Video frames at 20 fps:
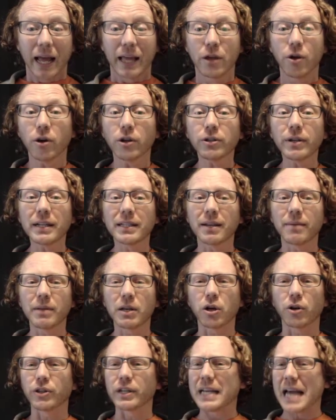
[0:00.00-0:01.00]
You also had
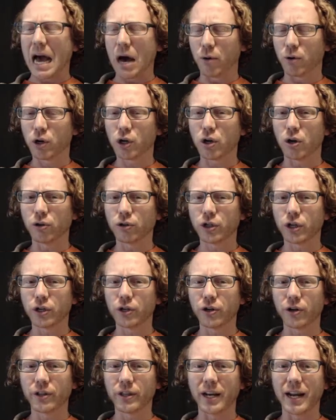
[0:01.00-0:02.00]
something called the
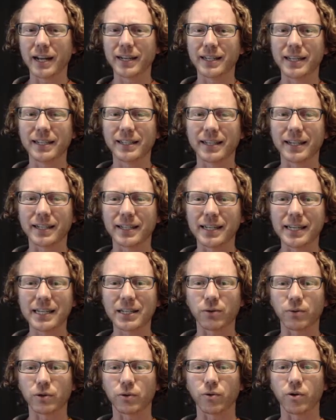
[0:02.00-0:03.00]
counterculture during the
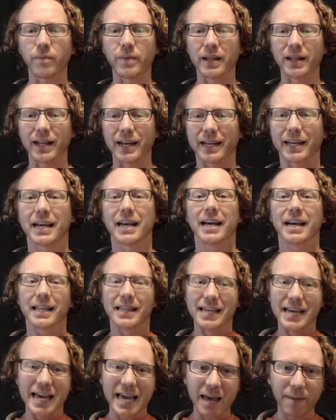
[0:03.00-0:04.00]
1960s, which would have been like
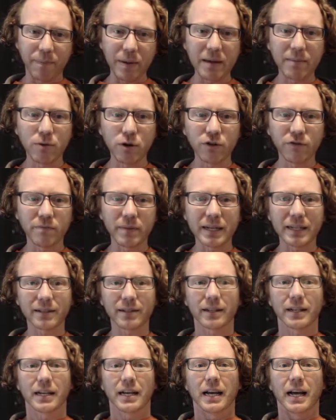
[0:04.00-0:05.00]
the hippie
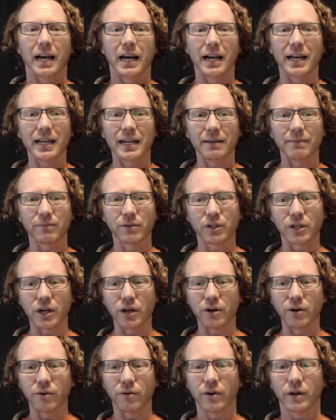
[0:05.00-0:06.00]
movement. Then
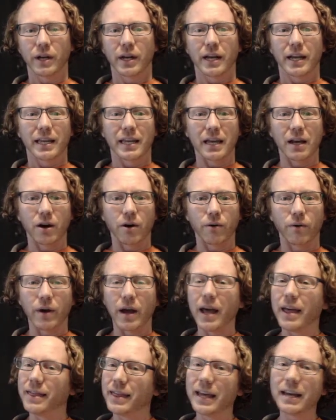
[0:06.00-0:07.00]

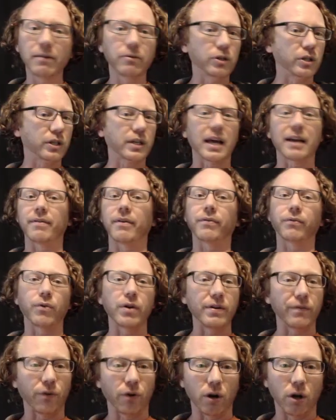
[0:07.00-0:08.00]
it was just kind of a
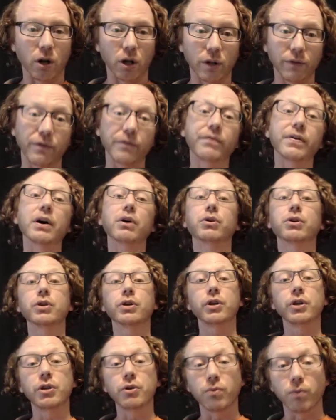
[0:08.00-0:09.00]
free-for-all. If it felt
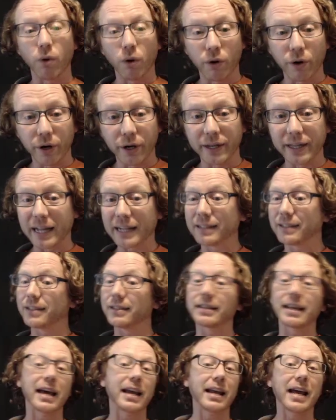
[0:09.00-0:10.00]
good, you wore it. And that's
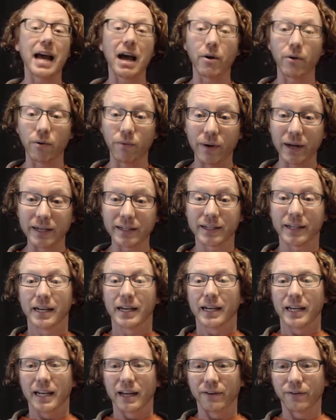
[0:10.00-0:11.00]
just kind of how it went,
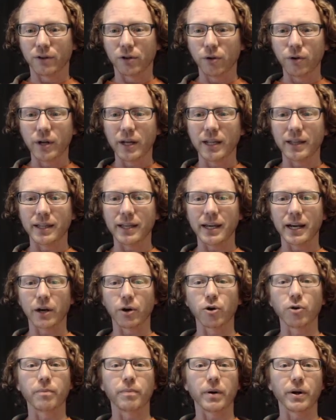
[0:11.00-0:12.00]
including the
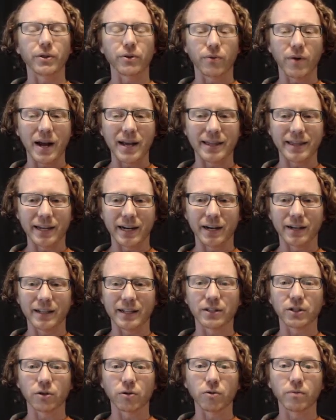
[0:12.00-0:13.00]
group on the right there.
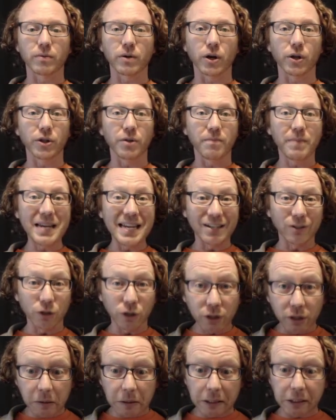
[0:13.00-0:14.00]
That's a group called the
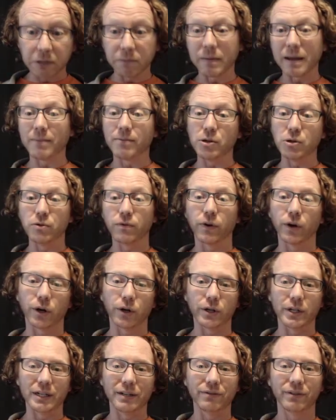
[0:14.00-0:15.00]
Beatles, which maybe you've
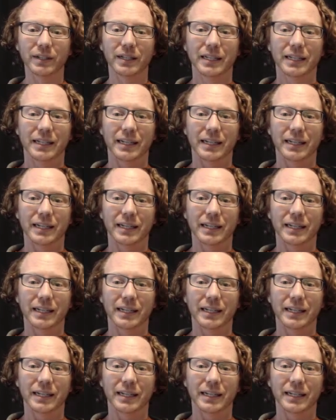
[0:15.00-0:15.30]
heard of.